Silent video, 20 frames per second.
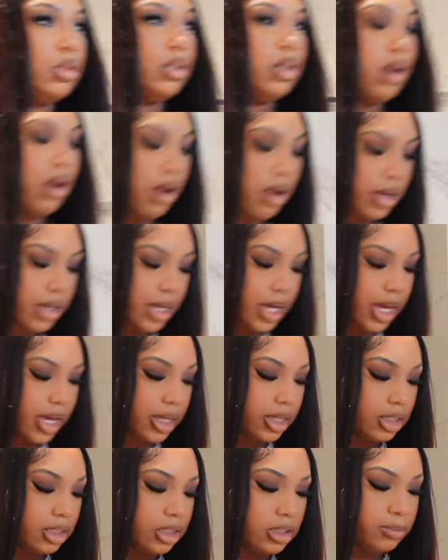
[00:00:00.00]
Girl,
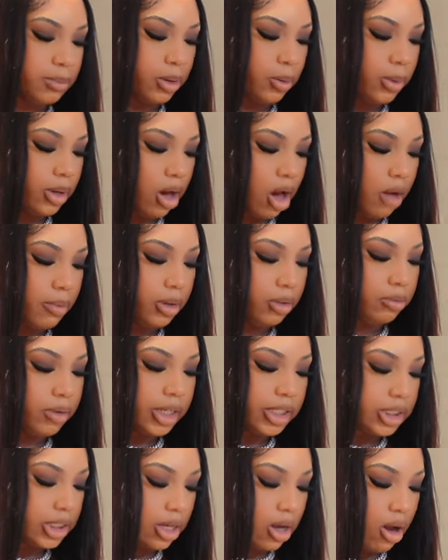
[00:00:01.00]
yes. But we all be
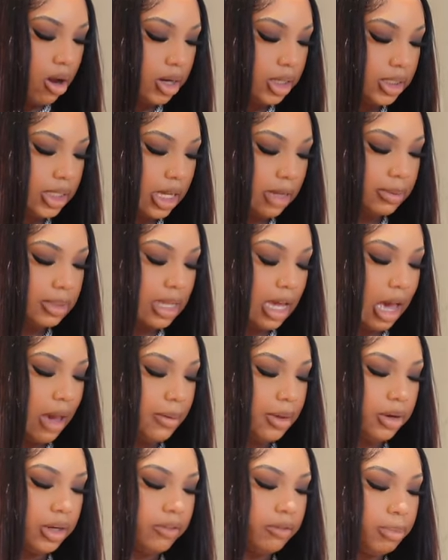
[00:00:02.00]
rushing all the damn time.
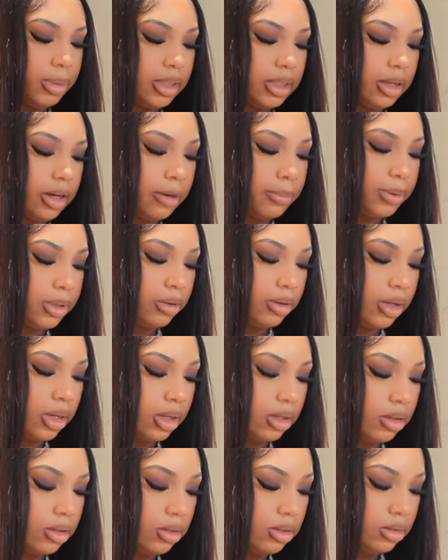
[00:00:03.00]
It don't even be therapeutic.